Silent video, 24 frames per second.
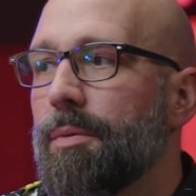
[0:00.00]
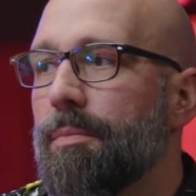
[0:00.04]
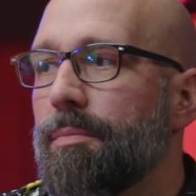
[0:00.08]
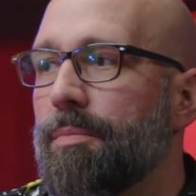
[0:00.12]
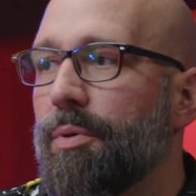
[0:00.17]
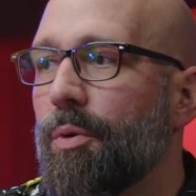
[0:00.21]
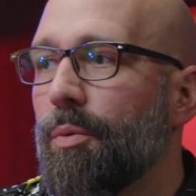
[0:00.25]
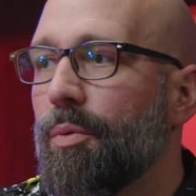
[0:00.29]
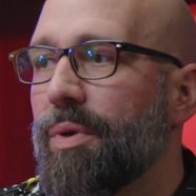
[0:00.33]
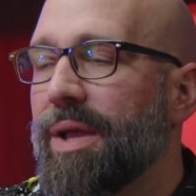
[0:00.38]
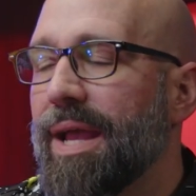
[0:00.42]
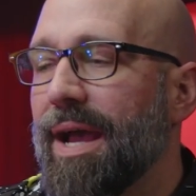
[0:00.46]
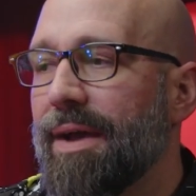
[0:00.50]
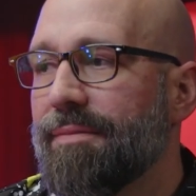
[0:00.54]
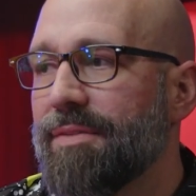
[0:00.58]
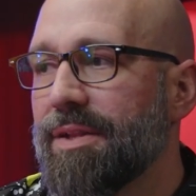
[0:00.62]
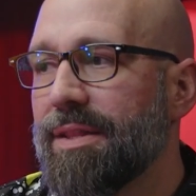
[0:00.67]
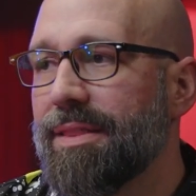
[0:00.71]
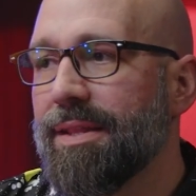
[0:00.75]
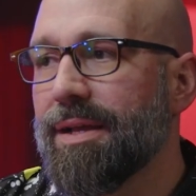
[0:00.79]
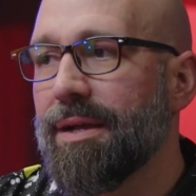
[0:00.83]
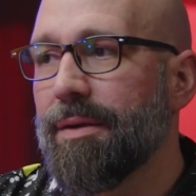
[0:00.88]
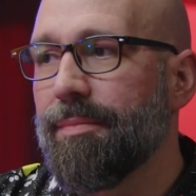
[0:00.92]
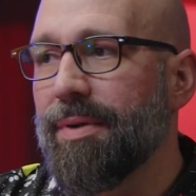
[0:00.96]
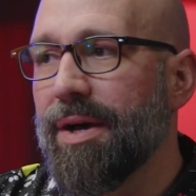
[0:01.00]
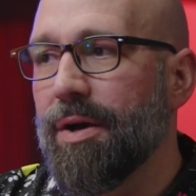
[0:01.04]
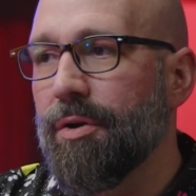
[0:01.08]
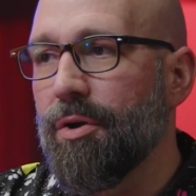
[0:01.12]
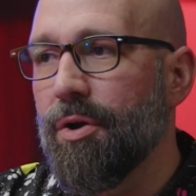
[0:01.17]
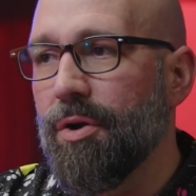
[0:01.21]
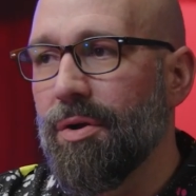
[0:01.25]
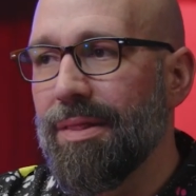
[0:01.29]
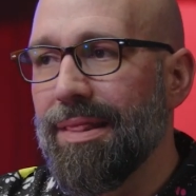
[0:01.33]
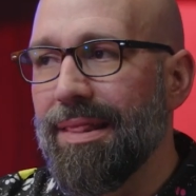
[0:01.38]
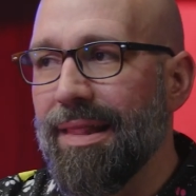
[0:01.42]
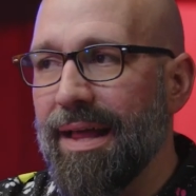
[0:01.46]
But we have to think about
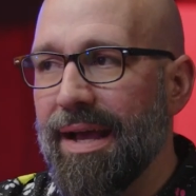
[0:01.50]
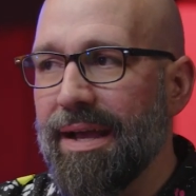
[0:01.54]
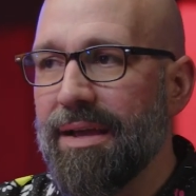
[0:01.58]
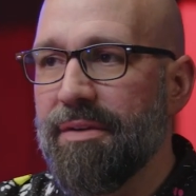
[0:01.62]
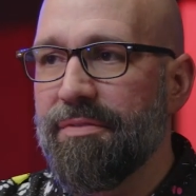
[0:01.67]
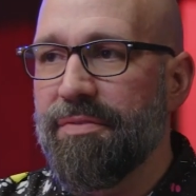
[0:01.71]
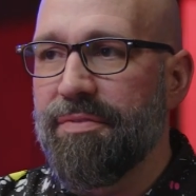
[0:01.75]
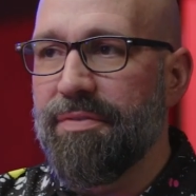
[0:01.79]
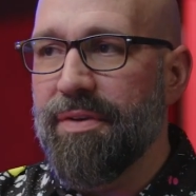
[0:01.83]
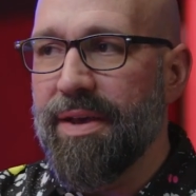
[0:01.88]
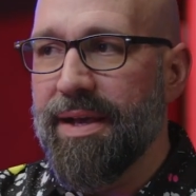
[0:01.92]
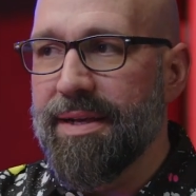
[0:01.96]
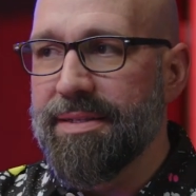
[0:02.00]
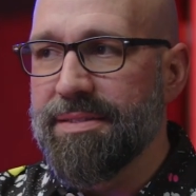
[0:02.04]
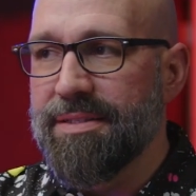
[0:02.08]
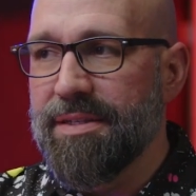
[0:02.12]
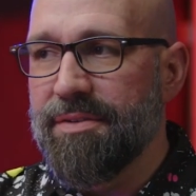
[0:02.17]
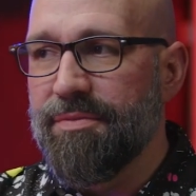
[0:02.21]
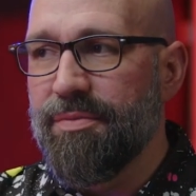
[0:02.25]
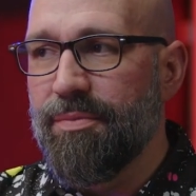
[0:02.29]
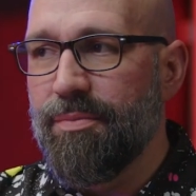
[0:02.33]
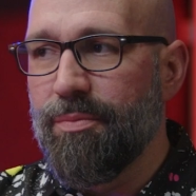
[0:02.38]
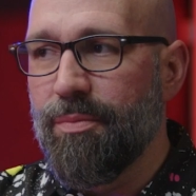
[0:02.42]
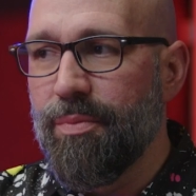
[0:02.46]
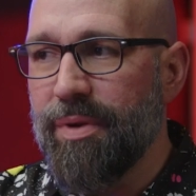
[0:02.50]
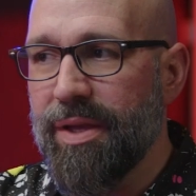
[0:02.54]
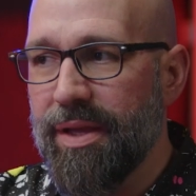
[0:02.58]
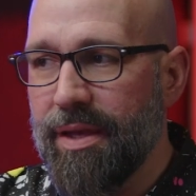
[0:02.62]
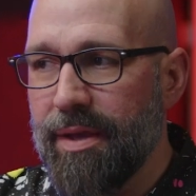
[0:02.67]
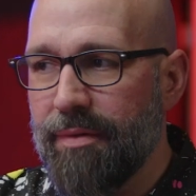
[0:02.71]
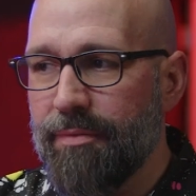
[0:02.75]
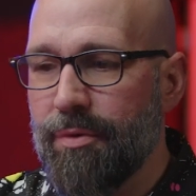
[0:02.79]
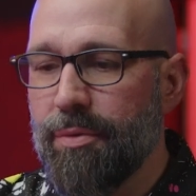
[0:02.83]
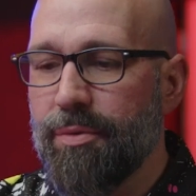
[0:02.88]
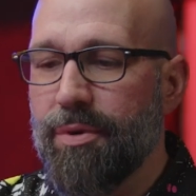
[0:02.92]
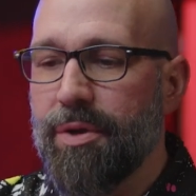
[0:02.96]
our life as if we
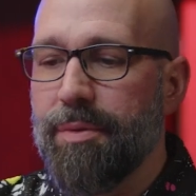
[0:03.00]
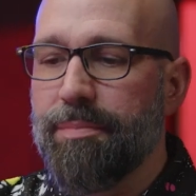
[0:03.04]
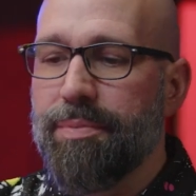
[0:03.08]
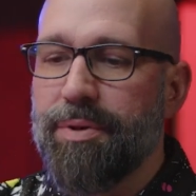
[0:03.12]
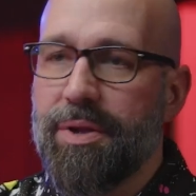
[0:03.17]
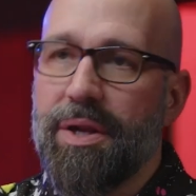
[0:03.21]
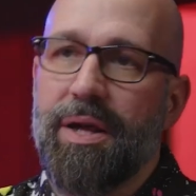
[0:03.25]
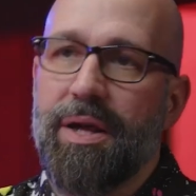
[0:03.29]
ever were to put